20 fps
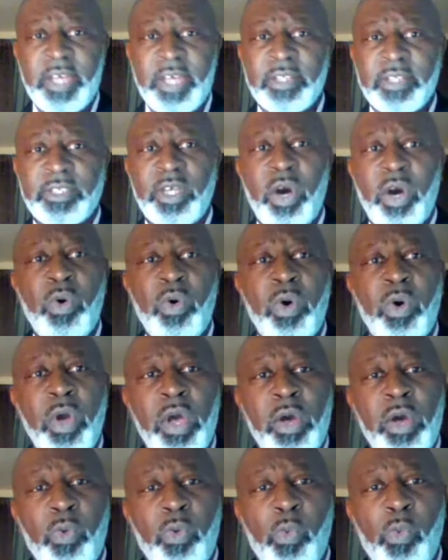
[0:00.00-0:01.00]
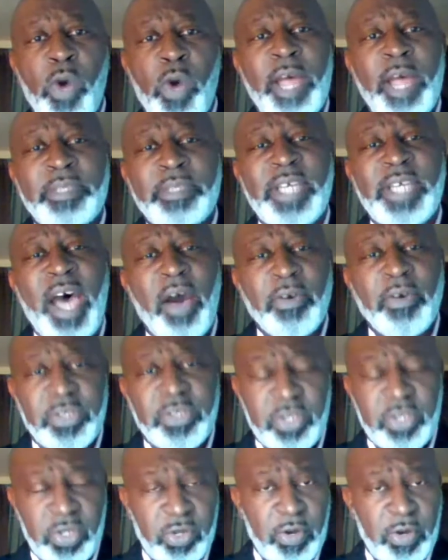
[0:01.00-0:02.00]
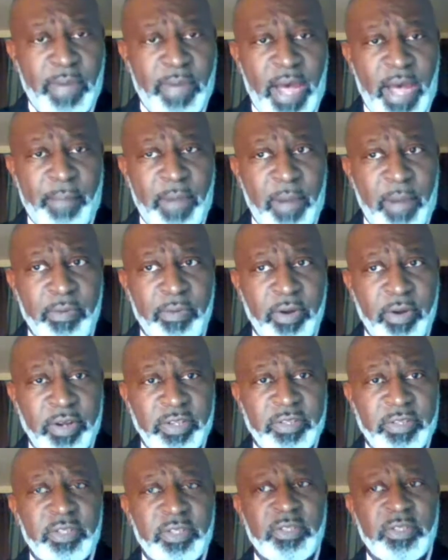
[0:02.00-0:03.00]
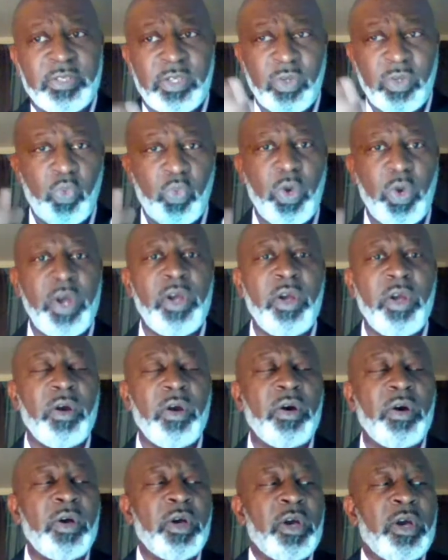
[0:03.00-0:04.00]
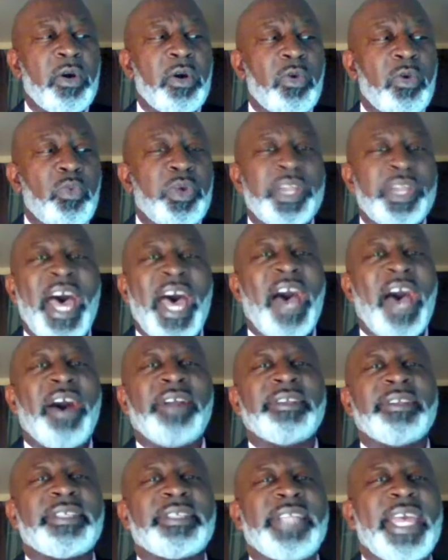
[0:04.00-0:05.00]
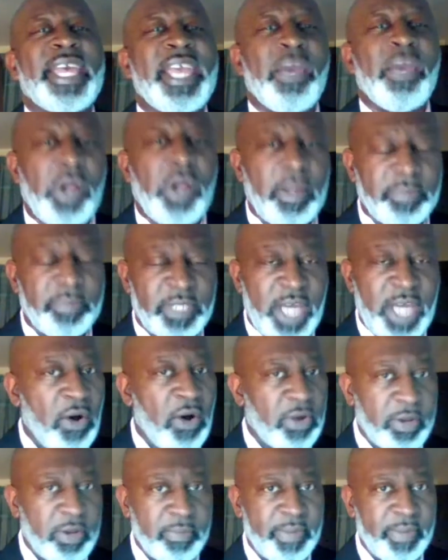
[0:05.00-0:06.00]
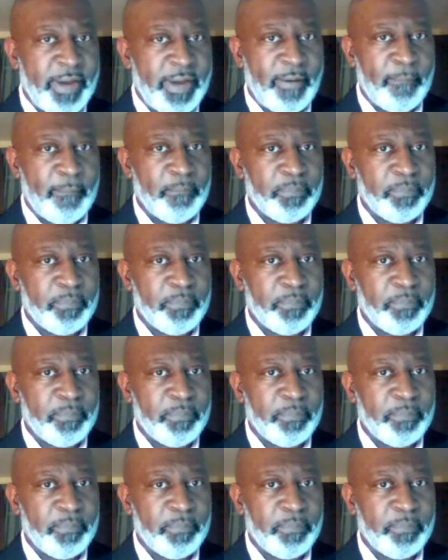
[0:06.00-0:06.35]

So what I'm talking to you about, my brother and sister, the world will not understand what I'm talking about.